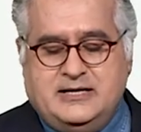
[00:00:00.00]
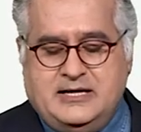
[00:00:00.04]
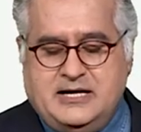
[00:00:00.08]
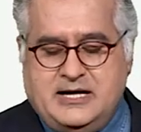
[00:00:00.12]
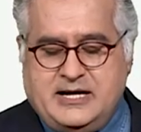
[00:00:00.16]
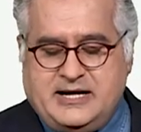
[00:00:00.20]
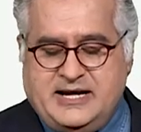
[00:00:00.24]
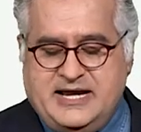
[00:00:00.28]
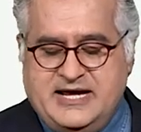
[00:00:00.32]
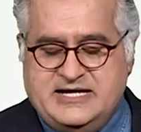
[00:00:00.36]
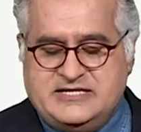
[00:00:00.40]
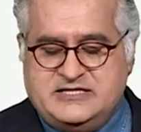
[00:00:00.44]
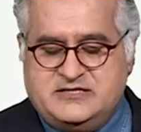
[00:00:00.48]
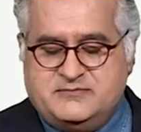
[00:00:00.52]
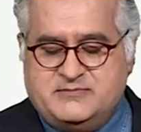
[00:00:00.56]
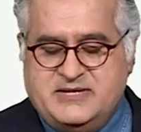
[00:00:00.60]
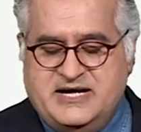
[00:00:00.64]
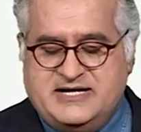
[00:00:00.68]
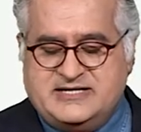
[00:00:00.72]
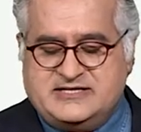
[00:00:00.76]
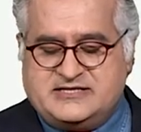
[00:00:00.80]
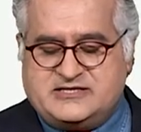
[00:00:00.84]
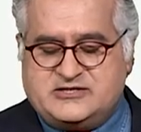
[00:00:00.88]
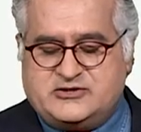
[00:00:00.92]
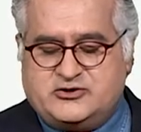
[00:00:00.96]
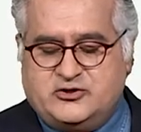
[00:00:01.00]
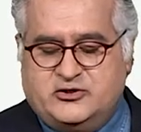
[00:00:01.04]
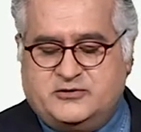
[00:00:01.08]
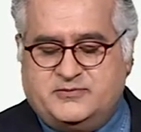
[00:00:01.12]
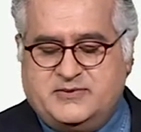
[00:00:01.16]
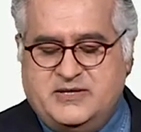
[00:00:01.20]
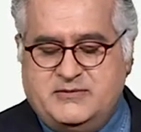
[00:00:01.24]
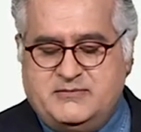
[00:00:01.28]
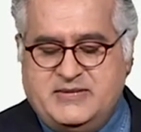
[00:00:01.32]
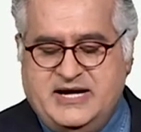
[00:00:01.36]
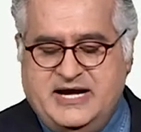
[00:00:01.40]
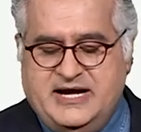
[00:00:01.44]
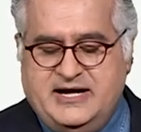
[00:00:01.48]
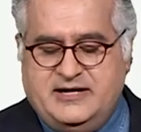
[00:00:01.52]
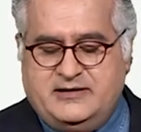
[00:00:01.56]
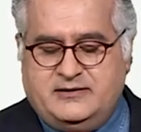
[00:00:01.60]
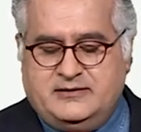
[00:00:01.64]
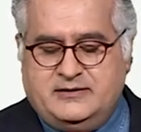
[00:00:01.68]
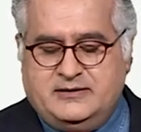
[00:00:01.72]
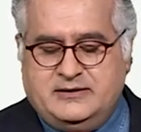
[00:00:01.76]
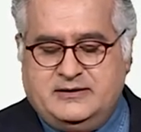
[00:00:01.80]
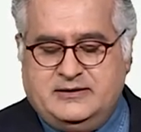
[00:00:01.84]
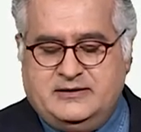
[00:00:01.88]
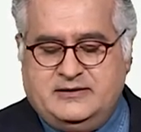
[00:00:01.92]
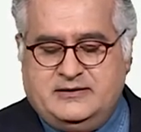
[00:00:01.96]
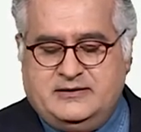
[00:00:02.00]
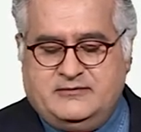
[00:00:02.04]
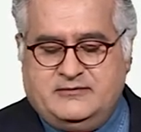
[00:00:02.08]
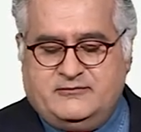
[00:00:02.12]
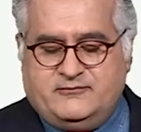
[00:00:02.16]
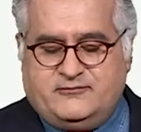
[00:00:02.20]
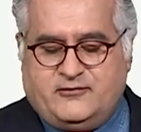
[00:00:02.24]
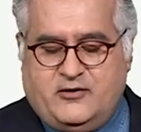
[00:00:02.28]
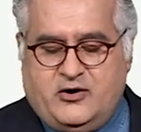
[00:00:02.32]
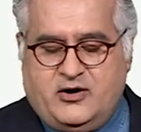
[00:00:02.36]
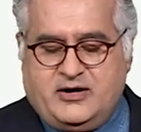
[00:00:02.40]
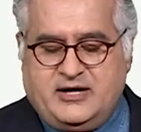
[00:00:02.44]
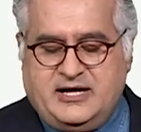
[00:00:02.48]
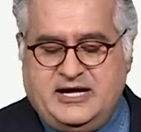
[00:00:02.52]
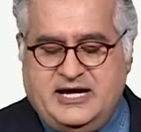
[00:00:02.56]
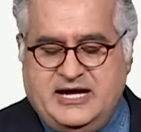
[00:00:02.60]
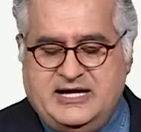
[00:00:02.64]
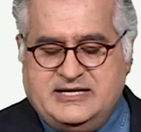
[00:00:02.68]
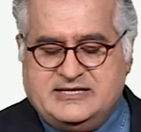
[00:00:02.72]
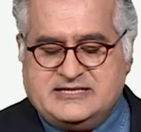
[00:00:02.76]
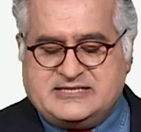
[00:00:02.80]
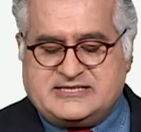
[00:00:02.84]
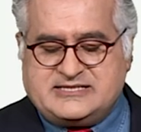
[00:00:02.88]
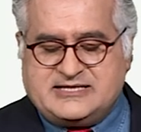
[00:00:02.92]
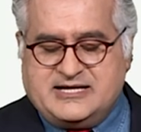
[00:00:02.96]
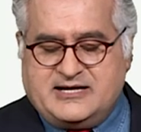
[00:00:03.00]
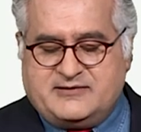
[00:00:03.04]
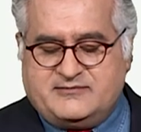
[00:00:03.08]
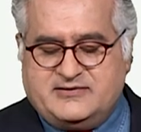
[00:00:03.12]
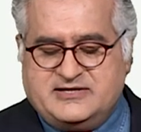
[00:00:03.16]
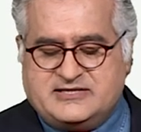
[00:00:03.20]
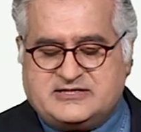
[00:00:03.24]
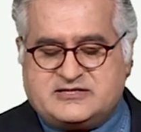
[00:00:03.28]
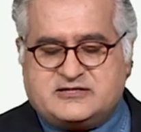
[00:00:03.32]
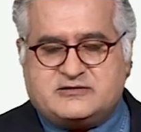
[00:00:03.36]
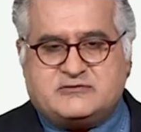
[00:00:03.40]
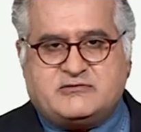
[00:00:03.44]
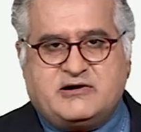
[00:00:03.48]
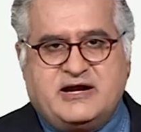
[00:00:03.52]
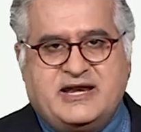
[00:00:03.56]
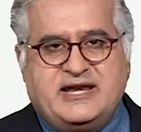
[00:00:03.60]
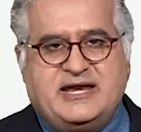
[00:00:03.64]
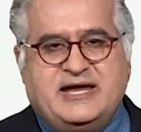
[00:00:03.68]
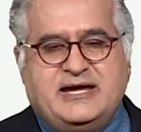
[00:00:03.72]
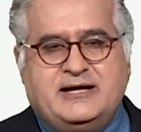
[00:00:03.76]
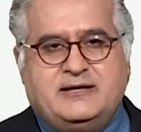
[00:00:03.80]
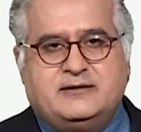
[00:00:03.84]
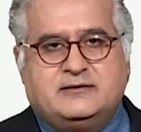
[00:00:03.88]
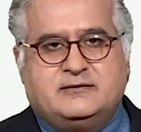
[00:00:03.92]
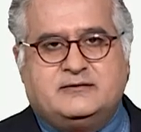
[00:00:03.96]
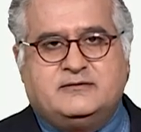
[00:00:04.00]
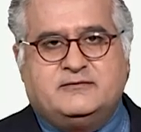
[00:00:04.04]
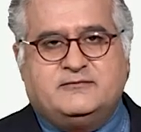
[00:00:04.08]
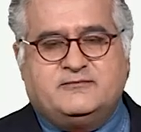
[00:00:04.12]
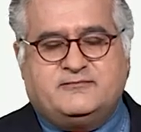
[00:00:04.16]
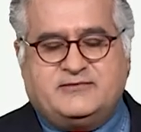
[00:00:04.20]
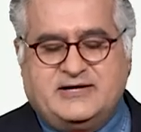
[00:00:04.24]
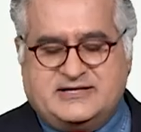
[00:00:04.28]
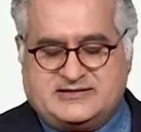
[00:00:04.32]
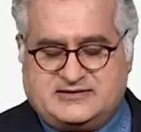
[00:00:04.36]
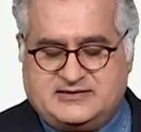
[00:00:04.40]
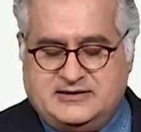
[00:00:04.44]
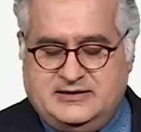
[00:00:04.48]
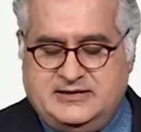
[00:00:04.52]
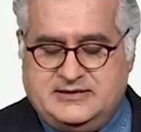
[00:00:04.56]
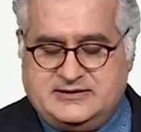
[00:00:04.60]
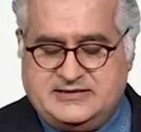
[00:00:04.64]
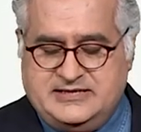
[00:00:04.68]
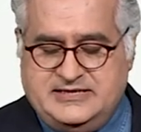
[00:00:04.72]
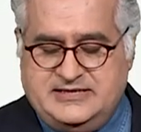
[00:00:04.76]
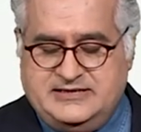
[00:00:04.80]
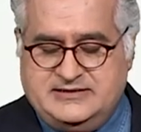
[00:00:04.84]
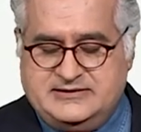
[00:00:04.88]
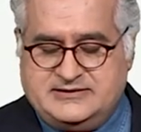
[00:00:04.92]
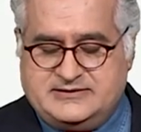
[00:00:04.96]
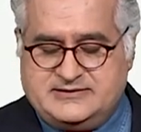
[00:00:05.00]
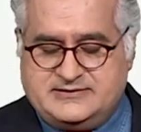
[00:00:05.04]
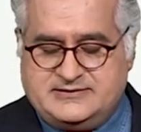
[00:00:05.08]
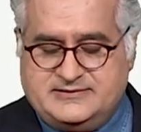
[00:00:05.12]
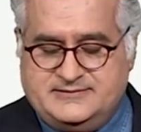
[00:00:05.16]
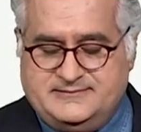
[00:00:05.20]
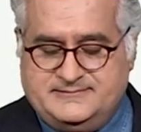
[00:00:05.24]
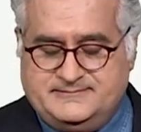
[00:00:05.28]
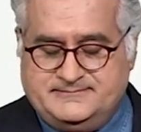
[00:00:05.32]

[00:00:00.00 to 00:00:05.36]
arrangements should be made for in-service training facilities. Hmm.